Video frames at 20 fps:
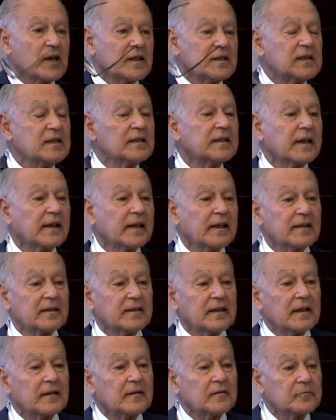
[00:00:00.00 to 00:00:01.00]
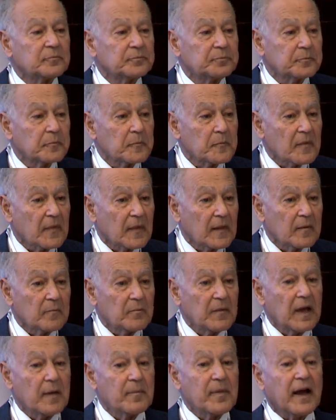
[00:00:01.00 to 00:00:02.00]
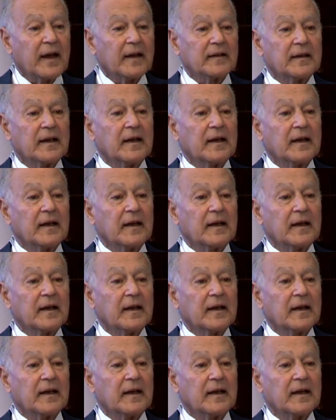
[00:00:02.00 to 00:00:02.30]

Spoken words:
he was very eloquent when he wrote that